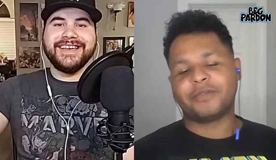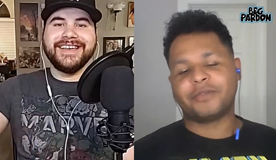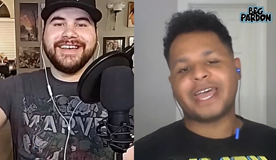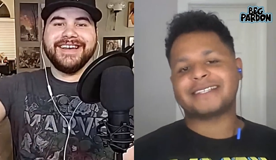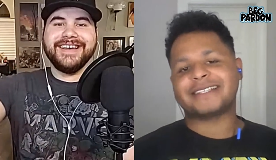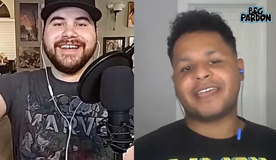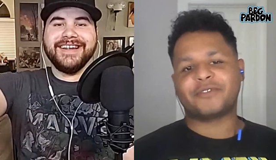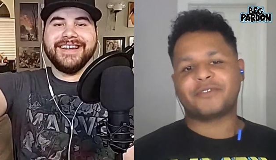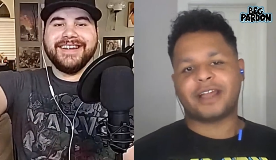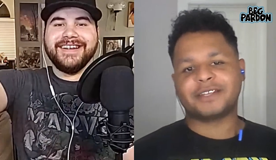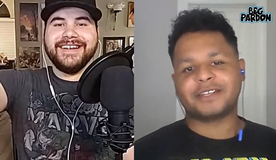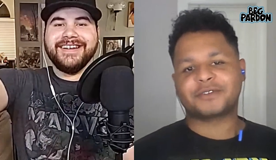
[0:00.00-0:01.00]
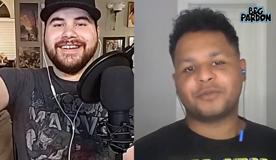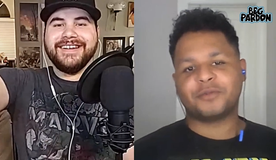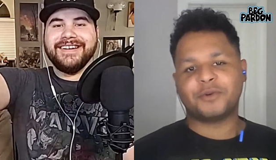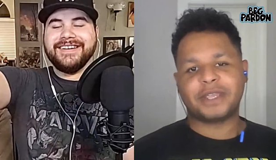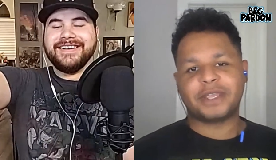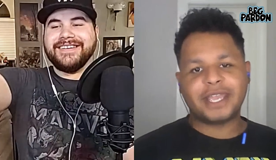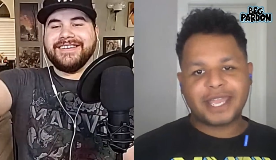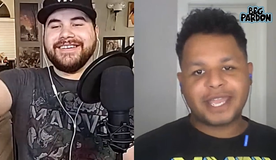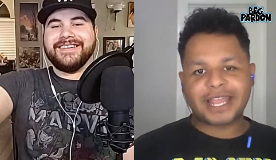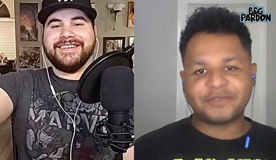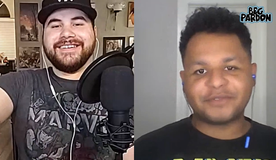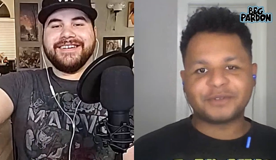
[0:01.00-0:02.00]
Speaker 1: no, that's every high school movie.
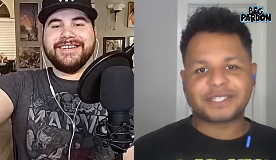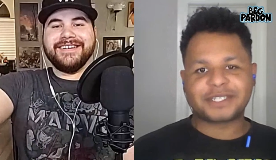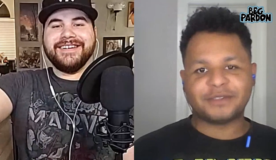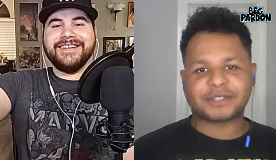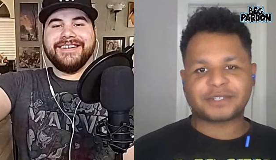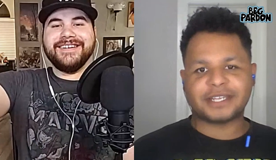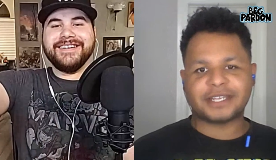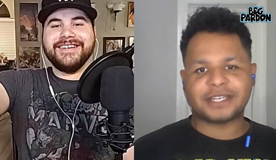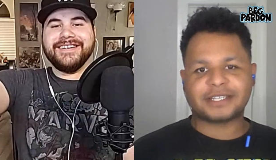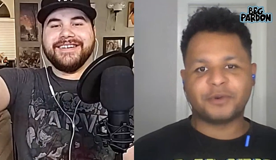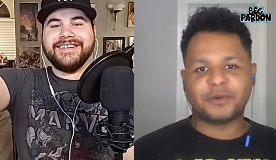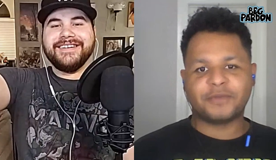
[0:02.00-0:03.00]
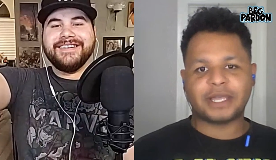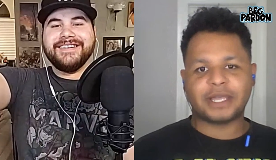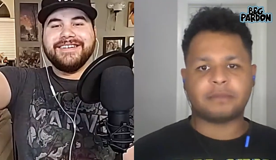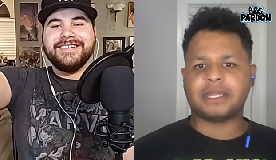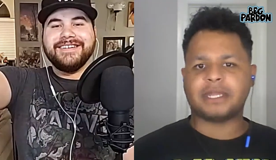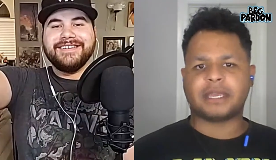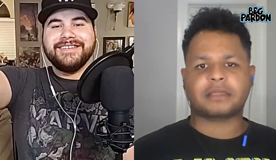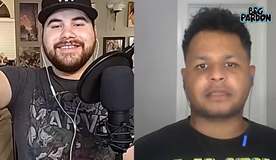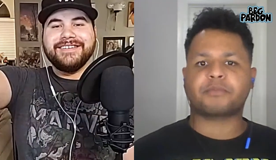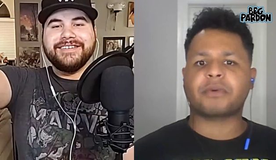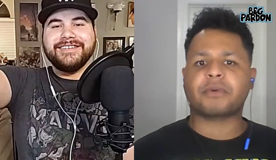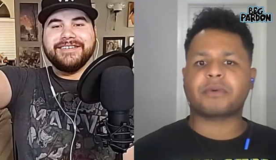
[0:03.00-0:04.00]
Haven't you seen those high school movies? I mean, like
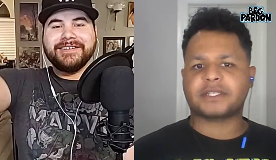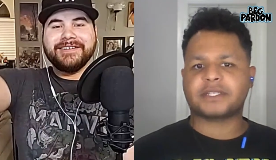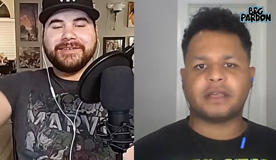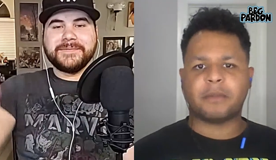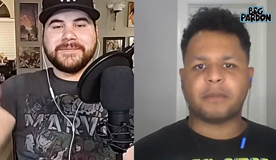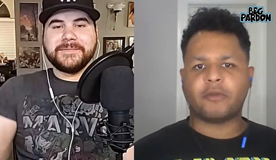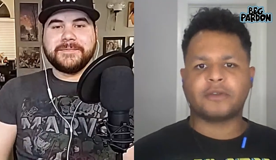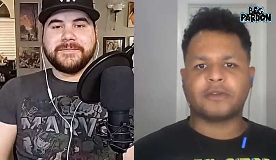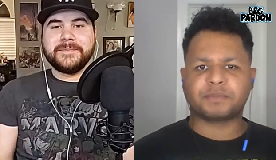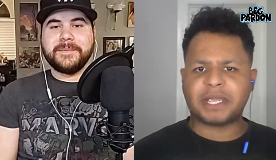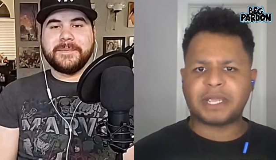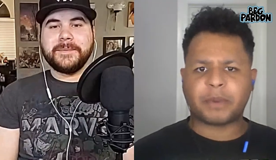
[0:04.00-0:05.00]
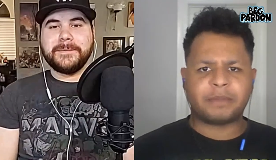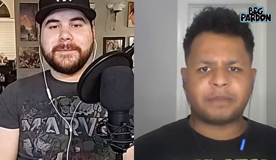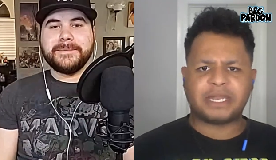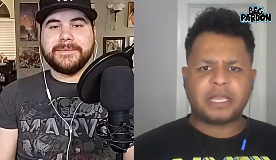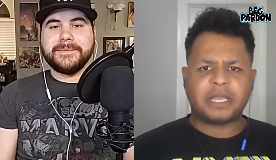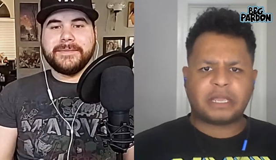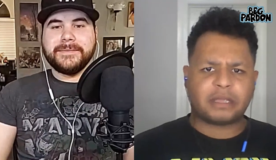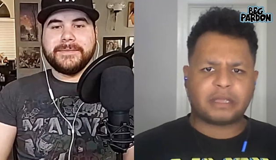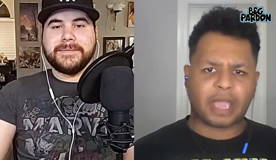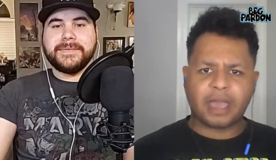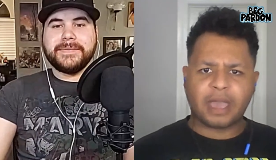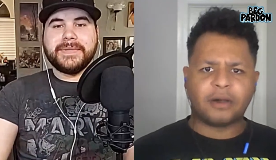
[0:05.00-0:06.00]
The Breakfast Club, all those people. I mean,
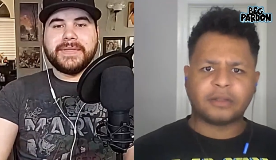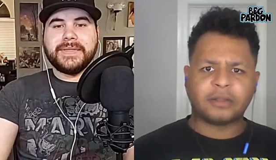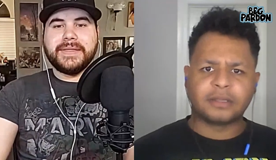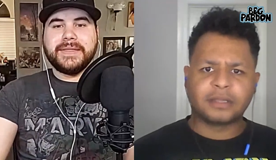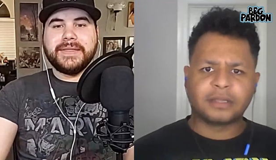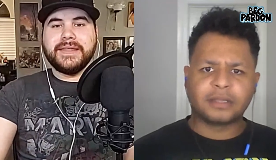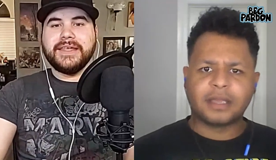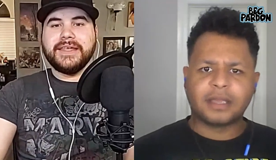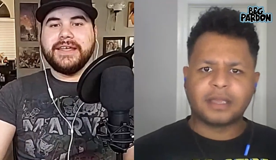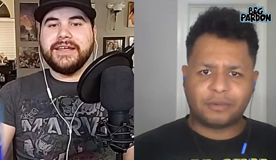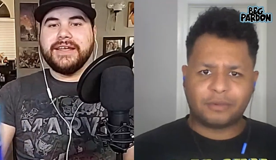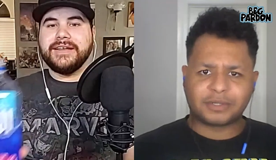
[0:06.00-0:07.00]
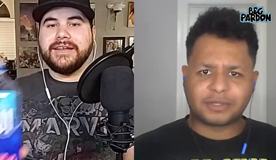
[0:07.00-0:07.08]
hell,